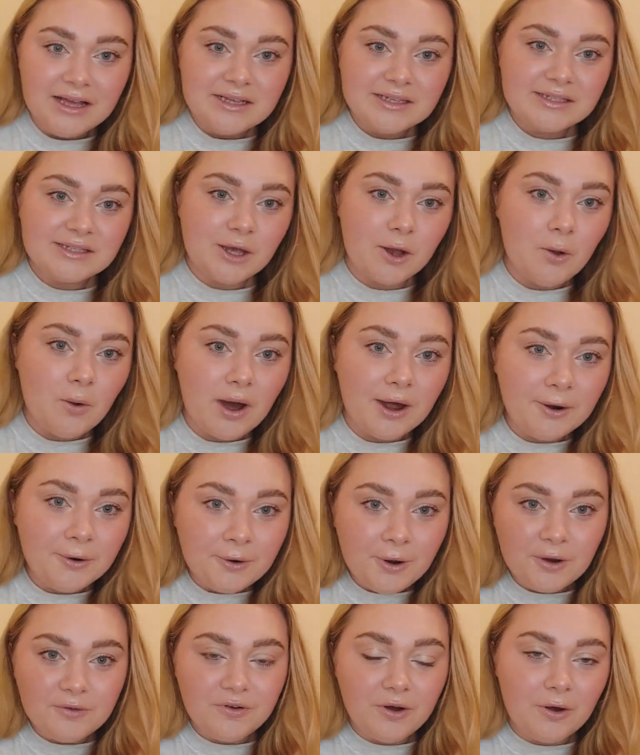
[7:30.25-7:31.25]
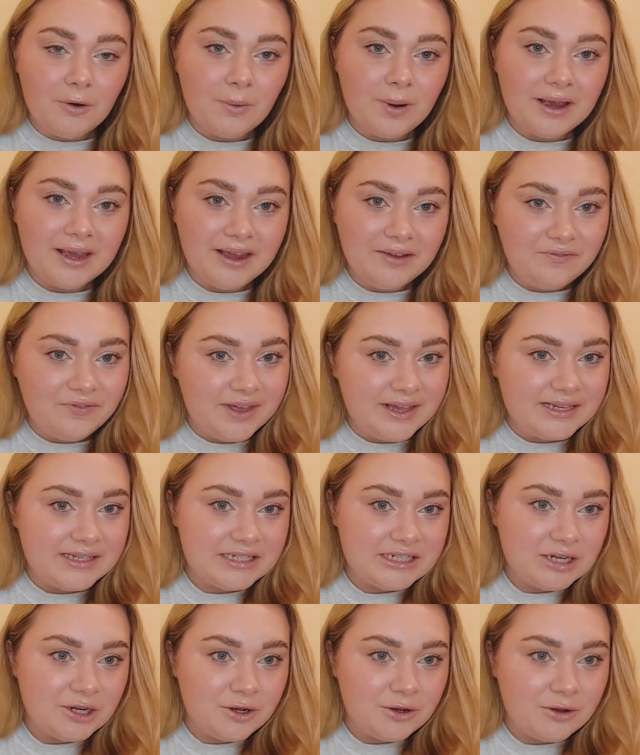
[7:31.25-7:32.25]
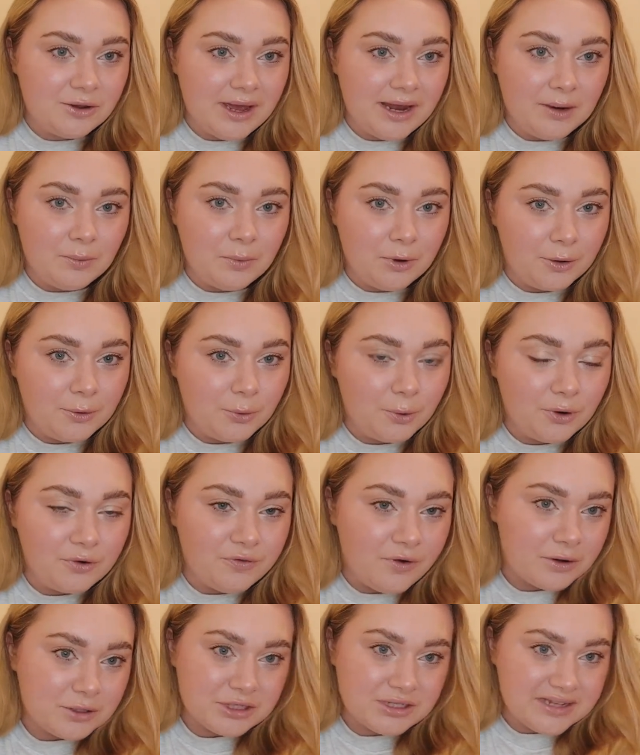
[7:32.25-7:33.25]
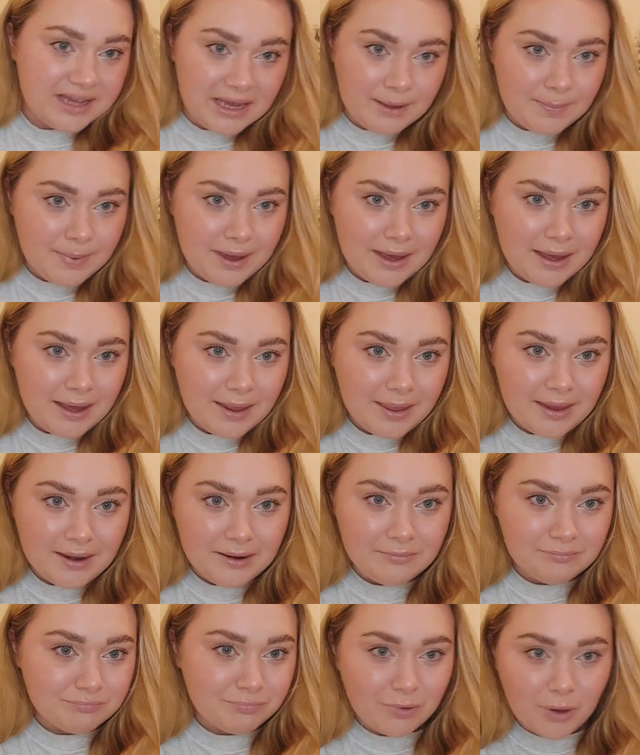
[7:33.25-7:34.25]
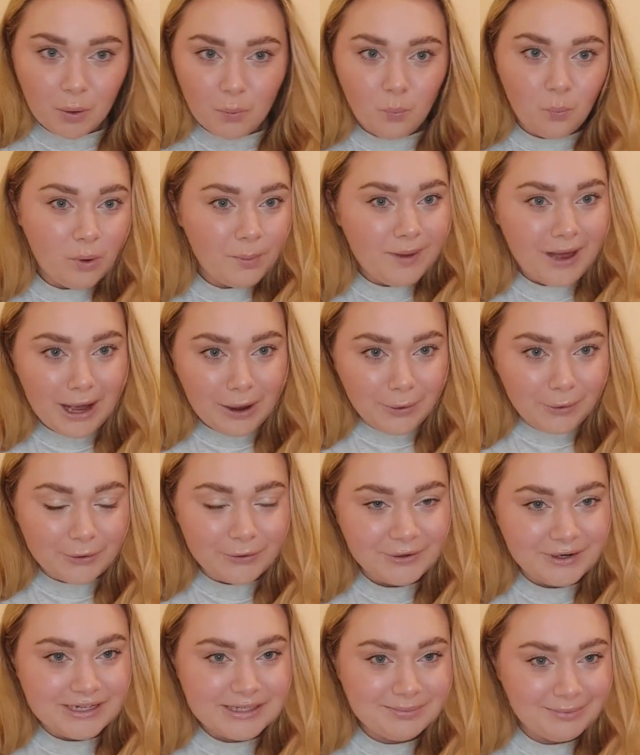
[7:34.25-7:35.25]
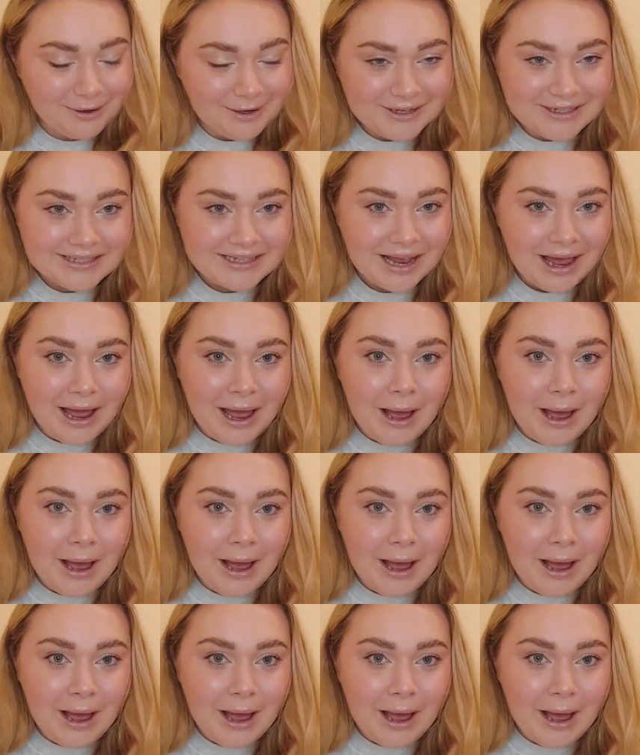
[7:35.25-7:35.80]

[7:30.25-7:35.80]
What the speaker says: So I don't know if I'll give this to anyone or if I'll just keep it and then whip it out at Christmas.